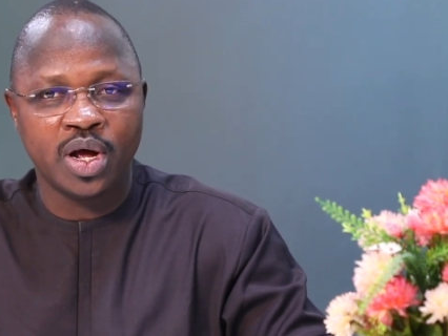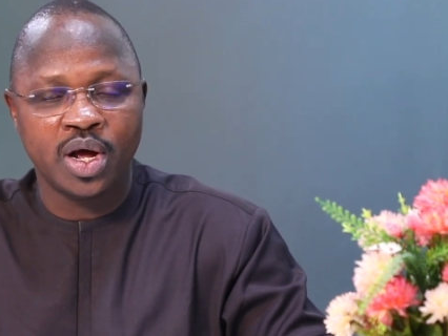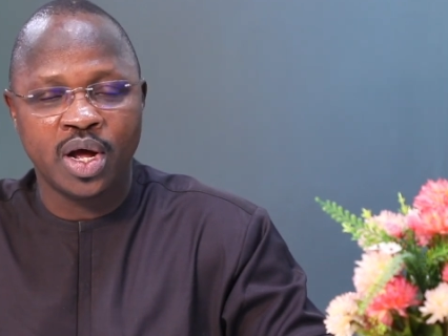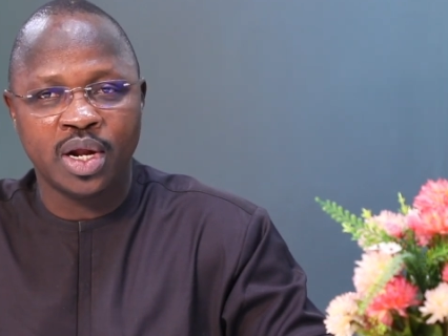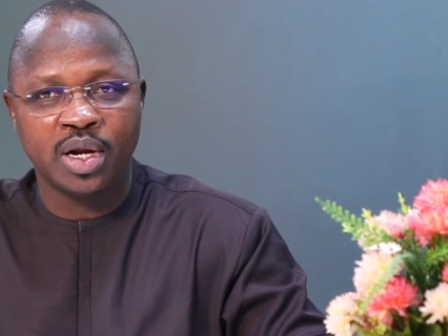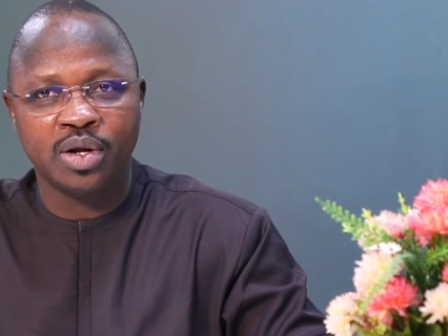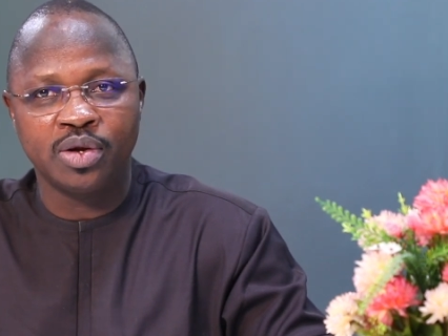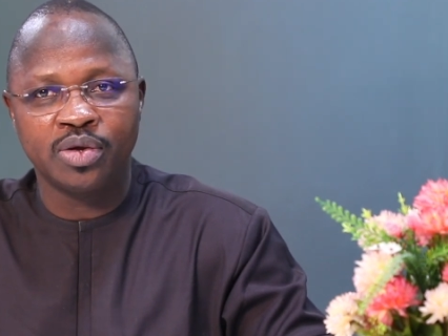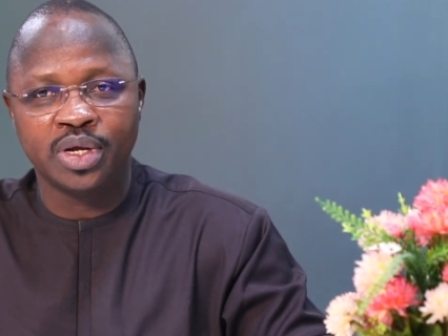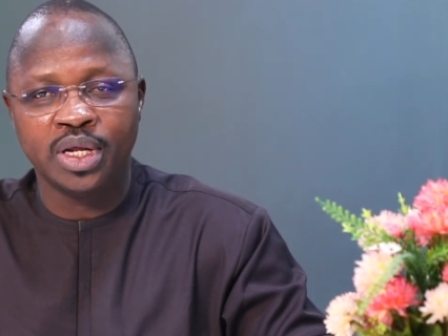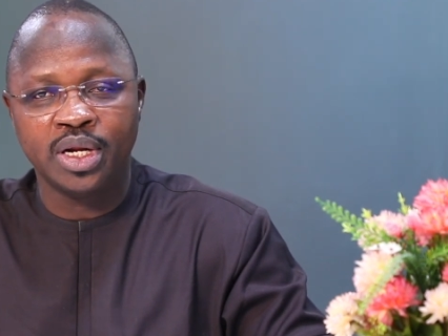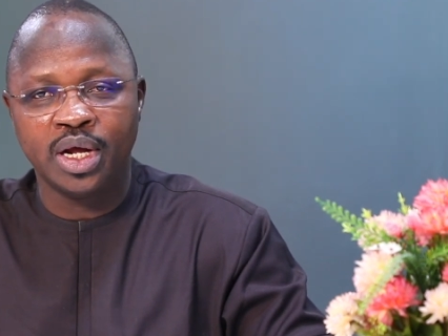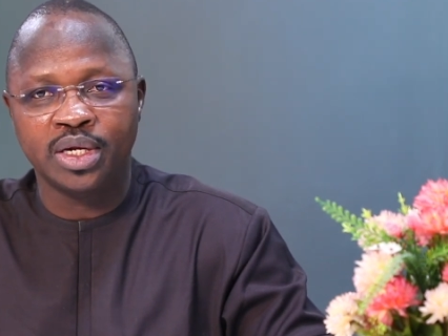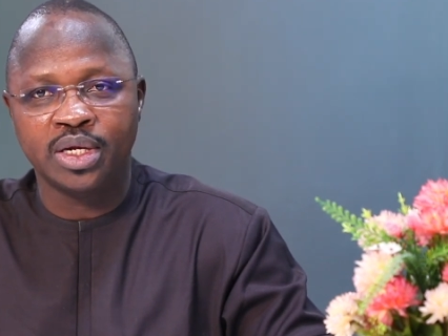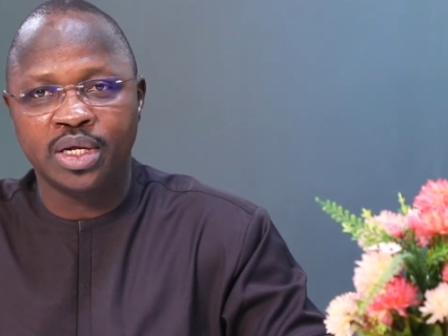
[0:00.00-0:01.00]
And
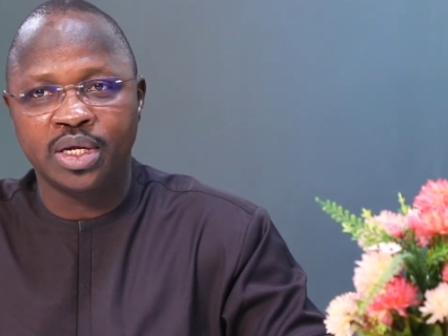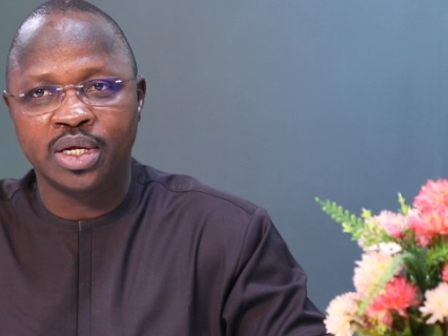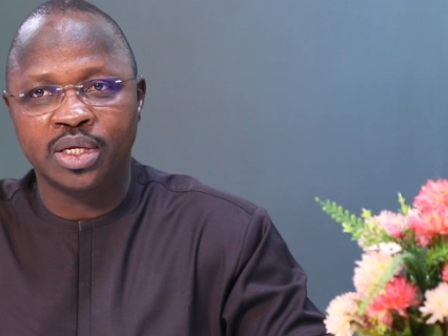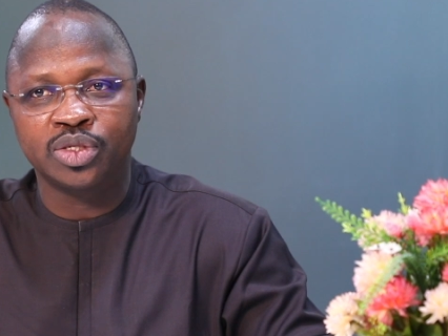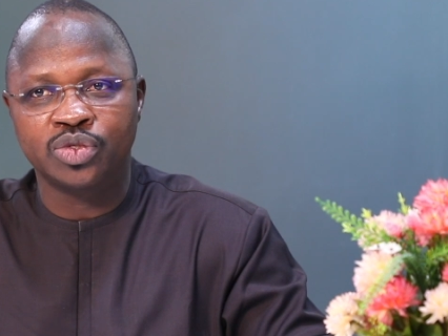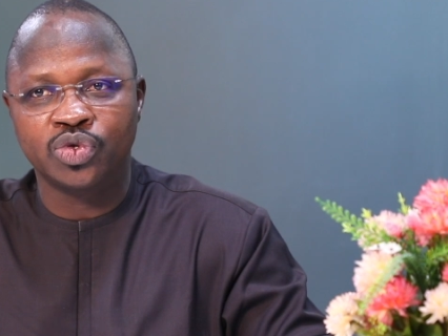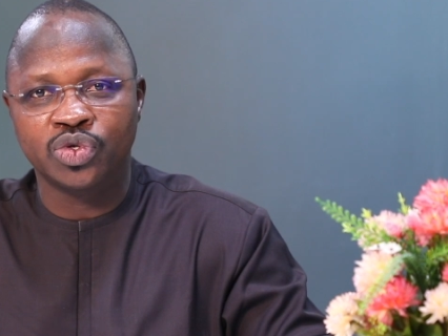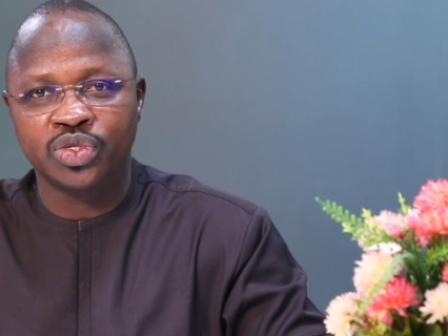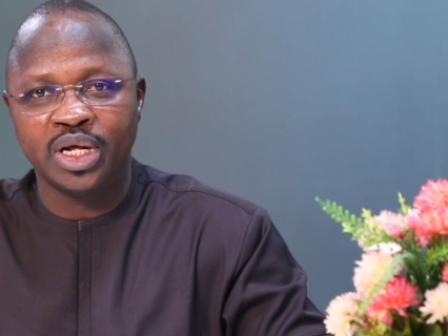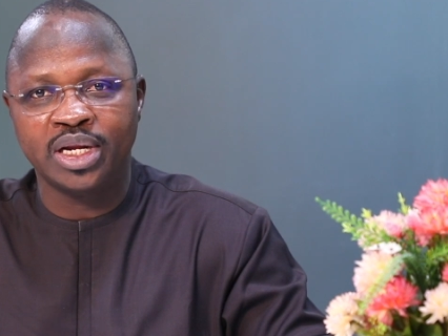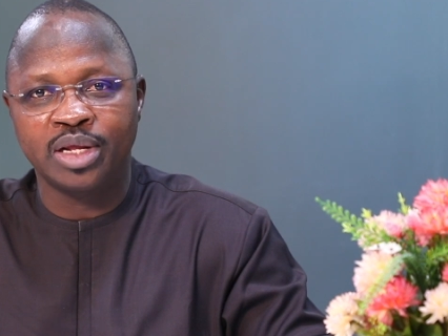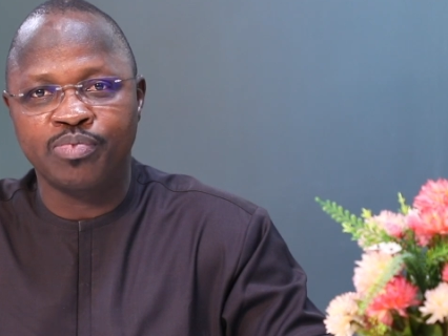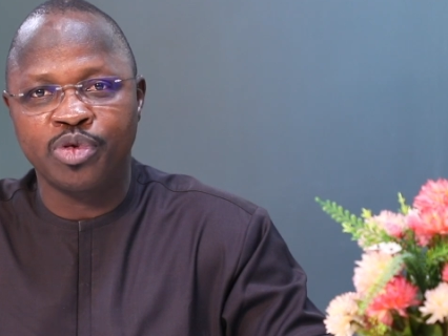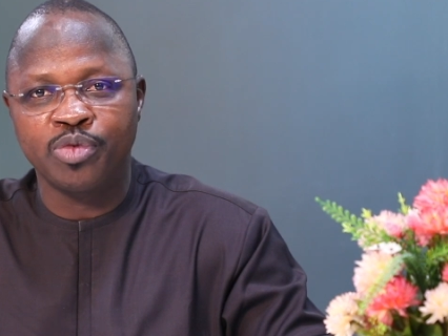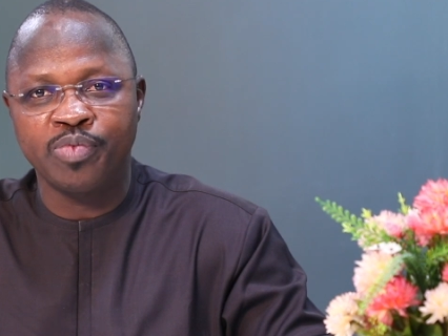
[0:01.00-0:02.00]
looking at the total
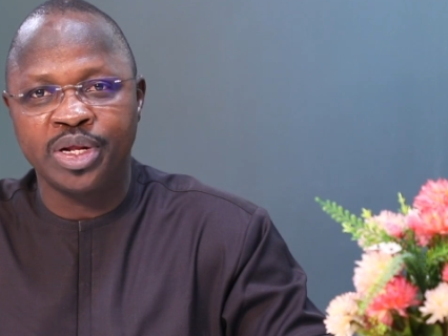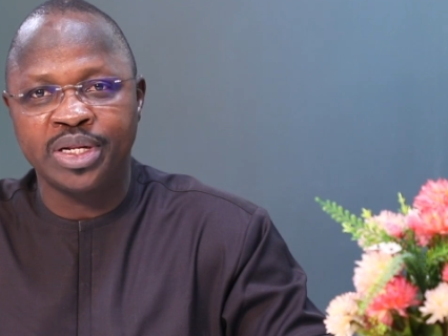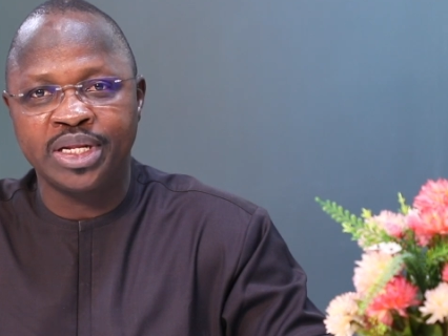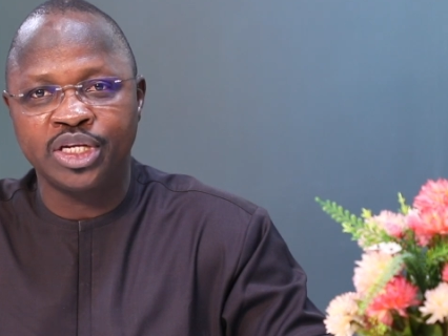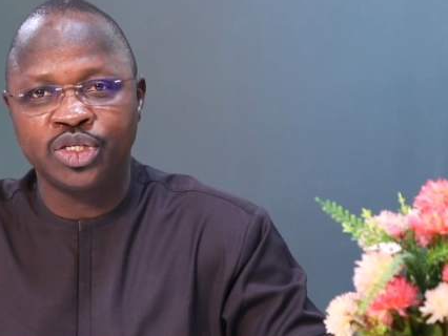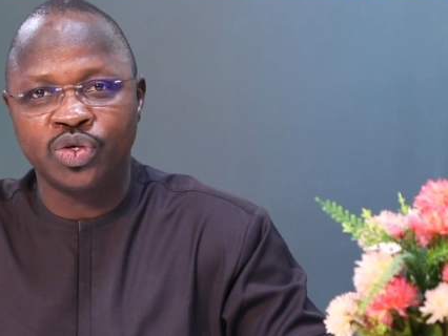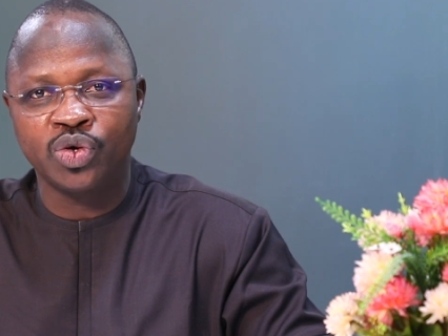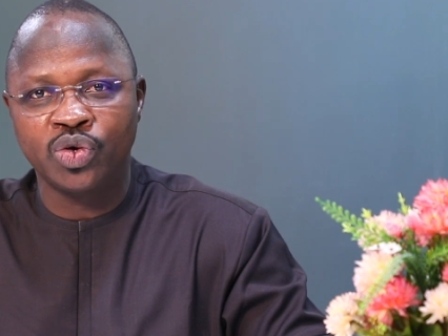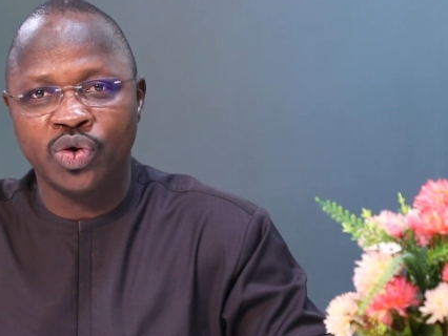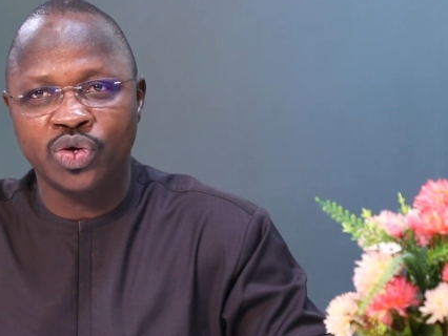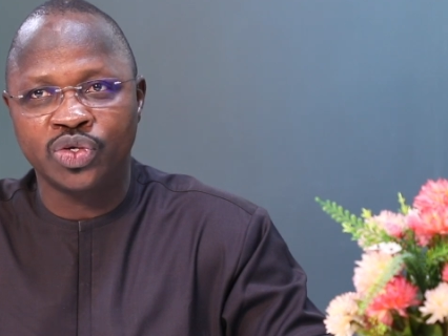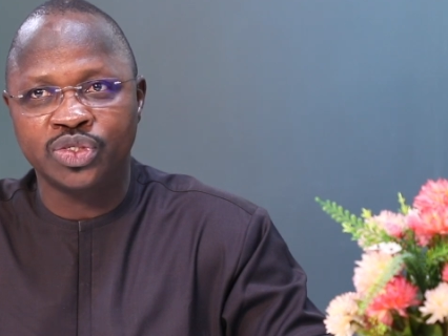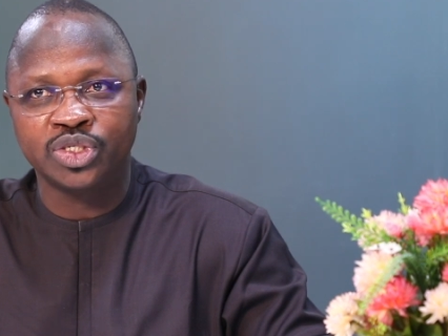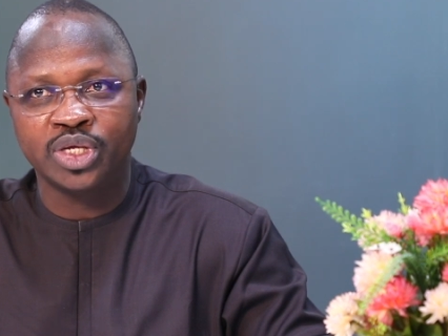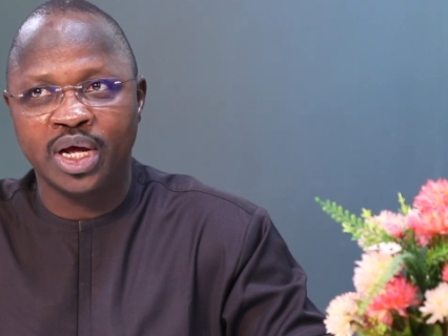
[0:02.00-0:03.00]
implementation
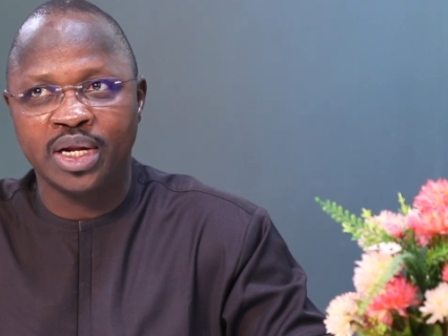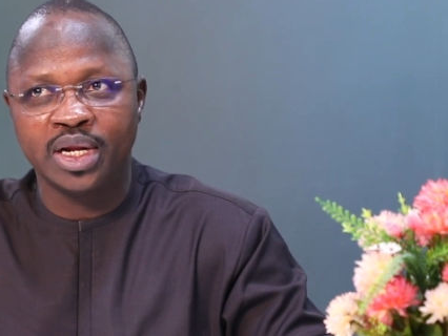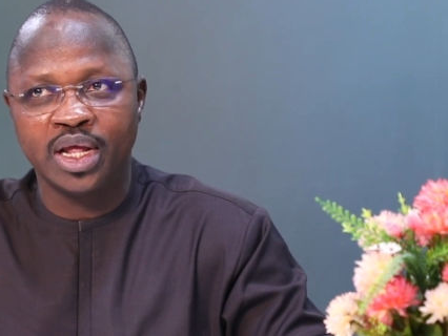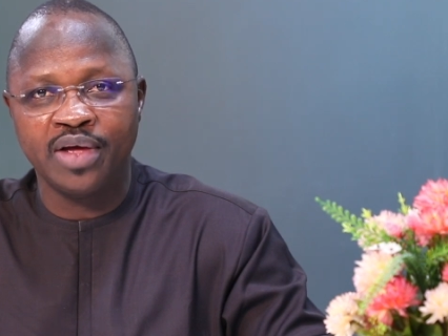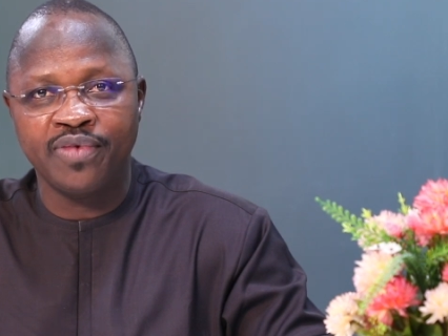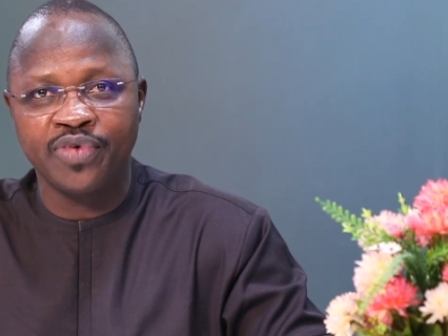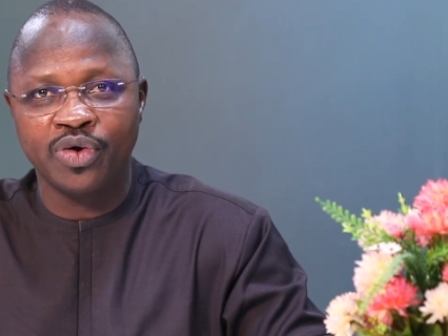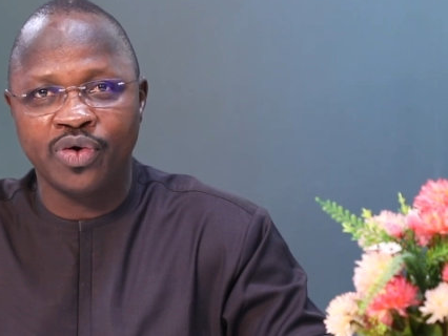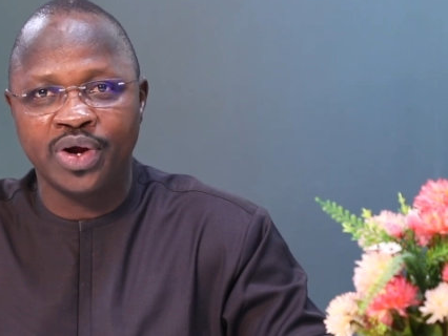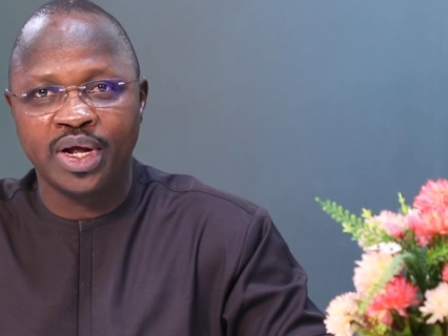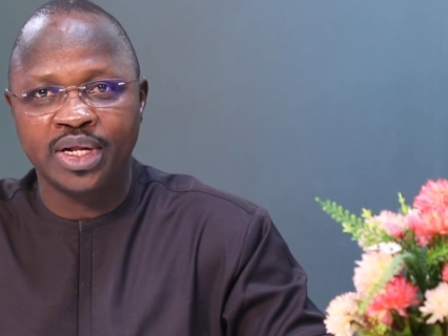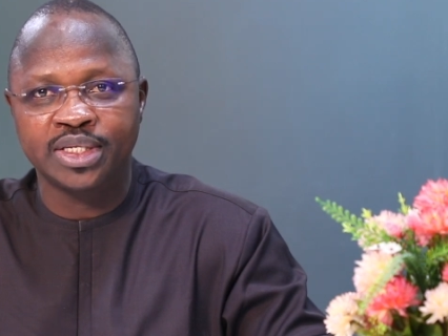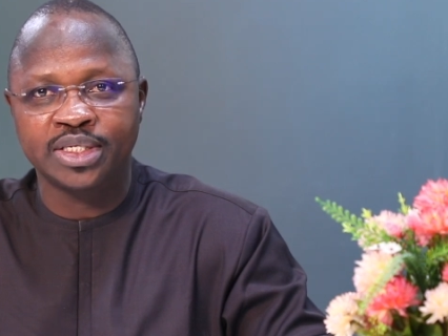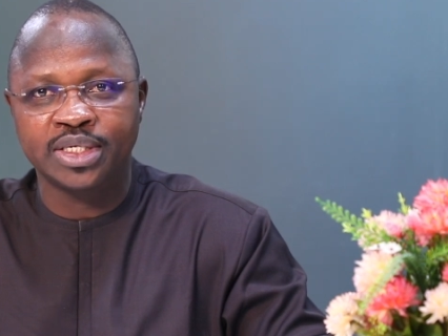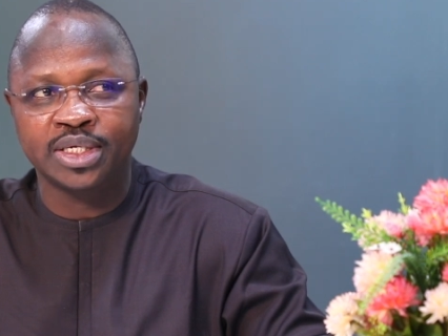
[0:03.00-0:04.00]
cost and every
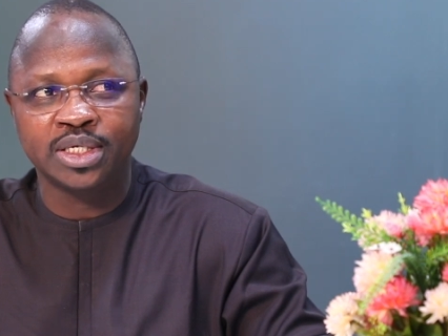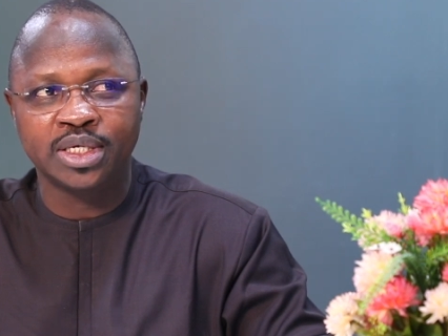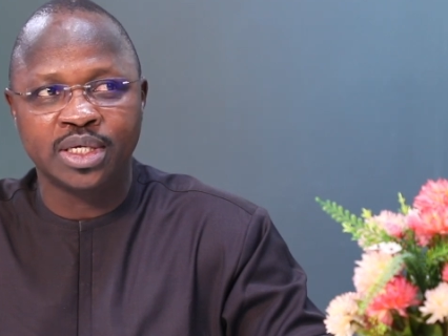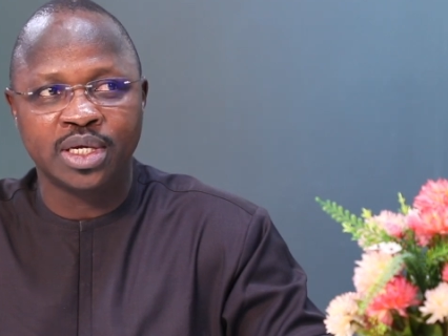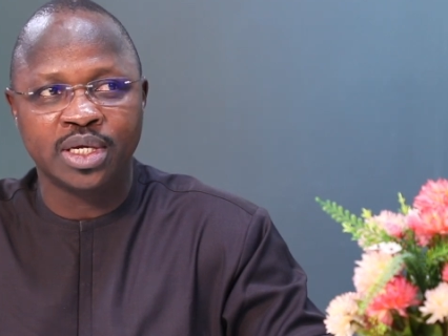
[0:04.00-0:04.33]
other thing,